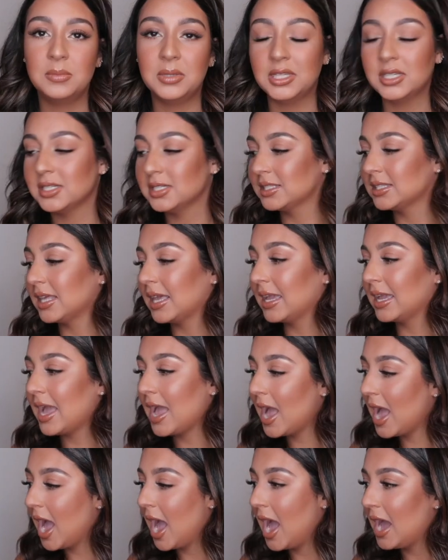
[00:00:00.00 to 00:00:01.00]
because like
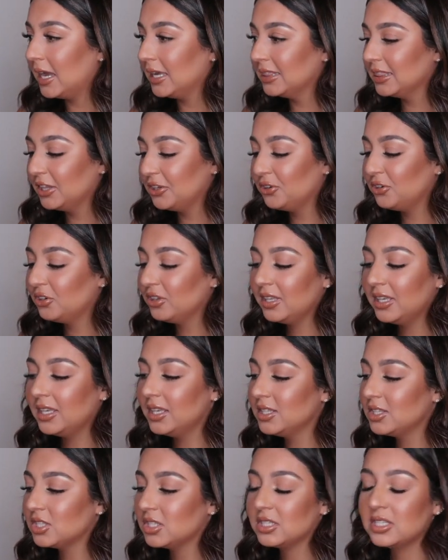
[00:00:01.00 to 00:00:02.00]
I
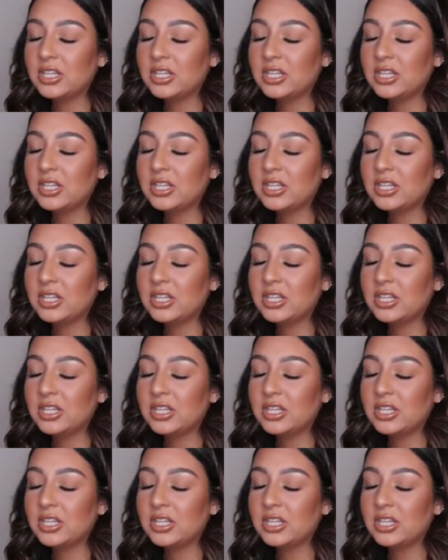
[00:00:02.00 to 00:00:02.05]
literally